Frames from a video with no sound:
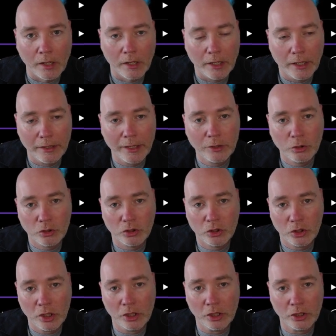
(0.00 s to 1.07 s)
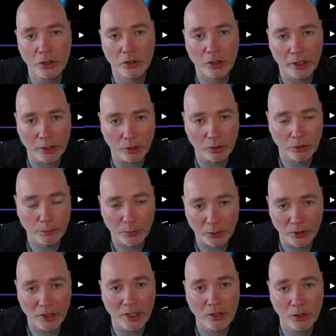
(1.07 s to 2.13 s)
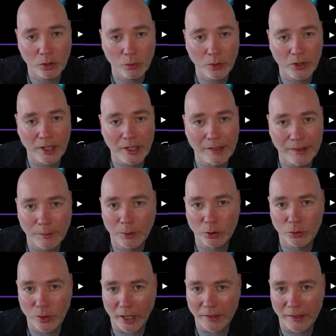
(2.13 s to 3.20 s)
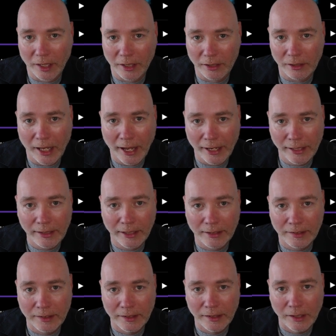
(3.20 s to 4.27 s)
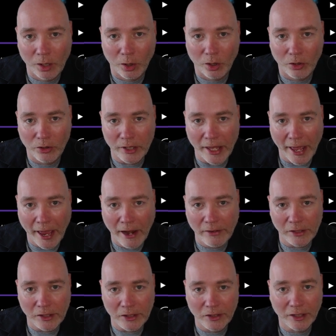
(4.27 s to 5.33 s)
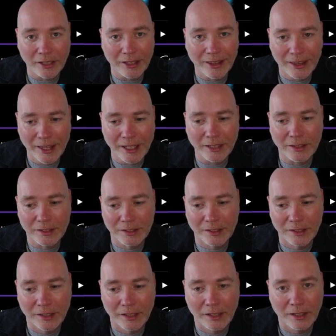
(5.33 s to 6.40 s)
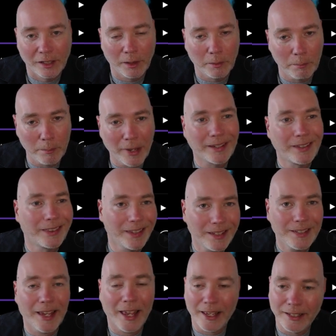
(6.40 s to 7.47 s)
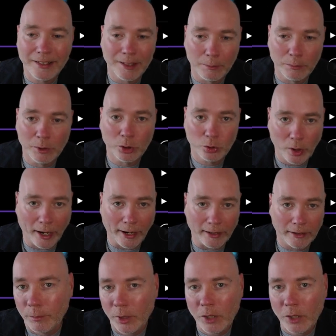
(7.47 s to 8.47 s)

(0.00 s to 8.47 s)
It then does a search. It'll present you with the similar tracks, and it'll highlight the areas that it thinks make this a similar track.